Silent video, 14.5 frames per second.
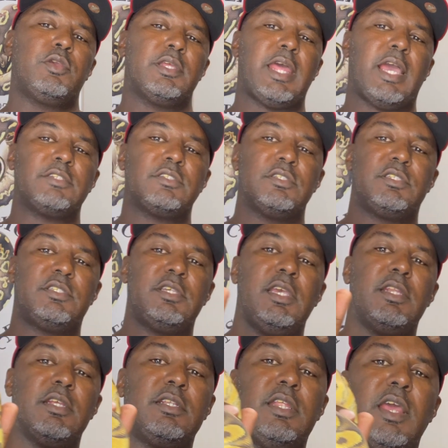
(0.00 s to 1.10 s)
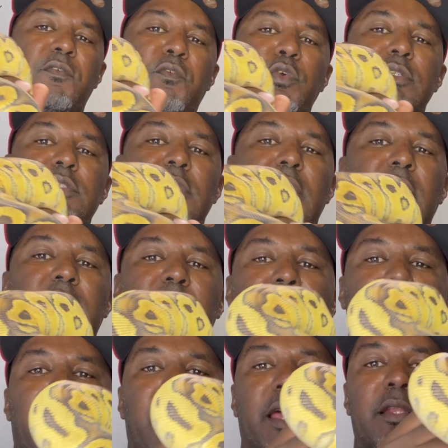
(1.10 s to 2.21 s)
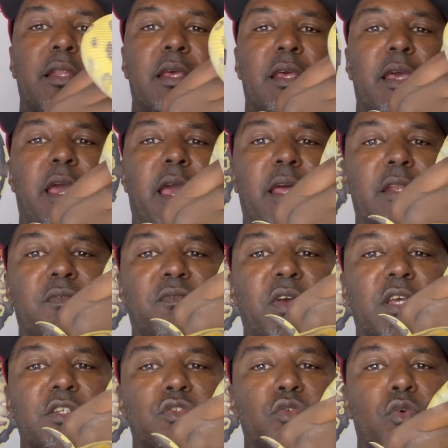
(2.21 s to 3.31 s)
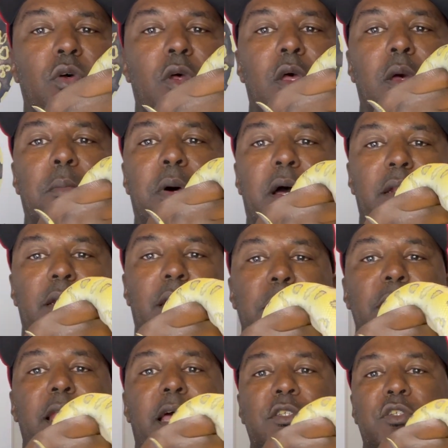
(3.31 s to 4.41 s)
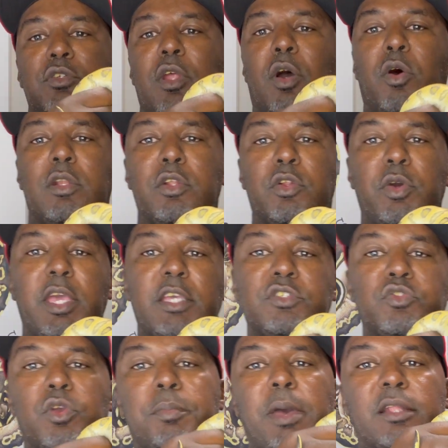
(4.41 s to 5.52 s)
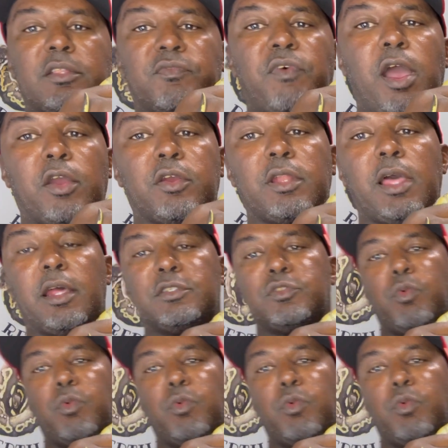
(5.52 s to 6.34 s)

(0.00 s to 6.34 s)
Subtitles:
can actually see the difference in the head and the visual. But let you know a little history about the fire clown as